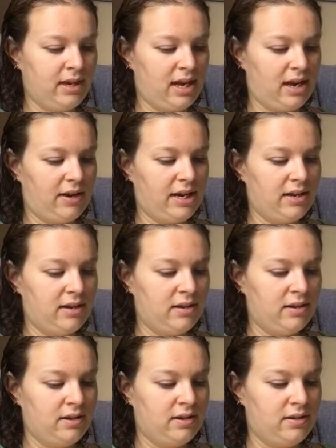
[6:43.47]
Harry,
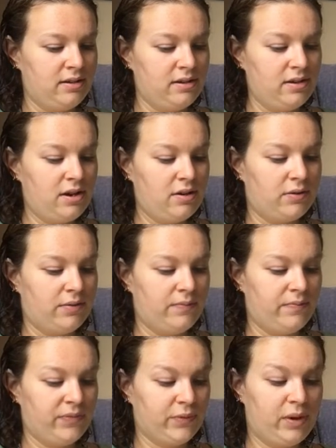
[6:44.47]
no,
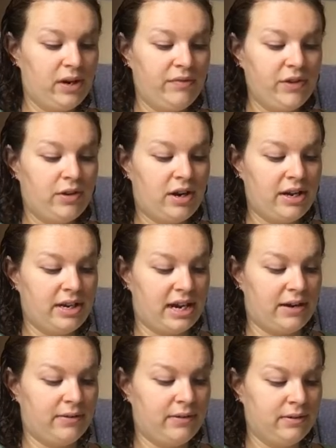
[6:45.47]
where have you gone
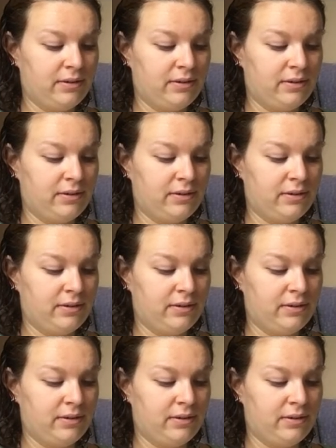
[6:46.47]
now?